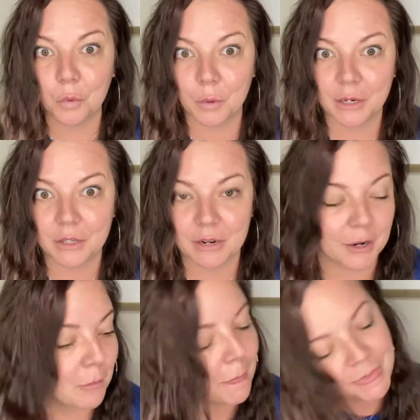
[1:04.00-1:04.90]
I do now?
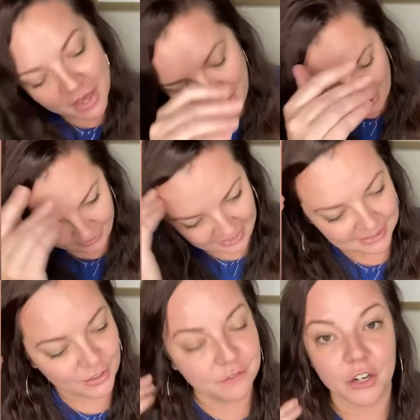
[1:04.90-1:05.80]
Okay,
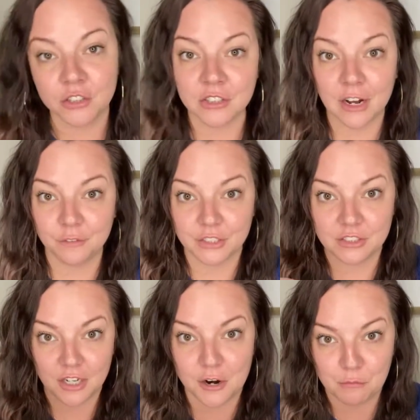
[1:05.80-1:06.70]
so first off, let's
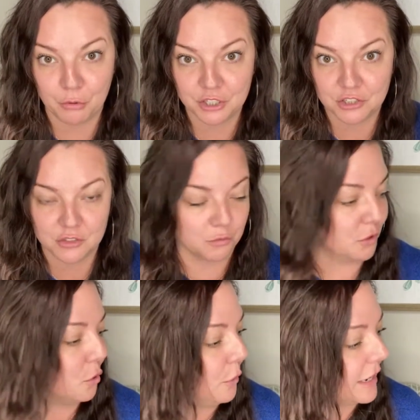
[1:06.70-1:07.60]
talk brushes real
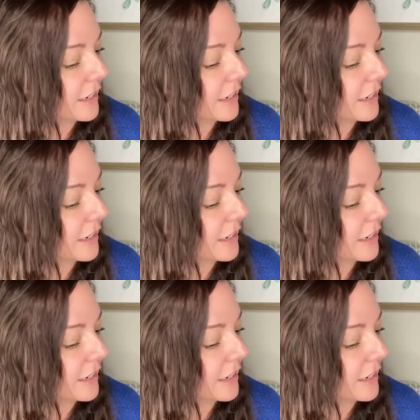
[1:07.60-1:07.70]
quick.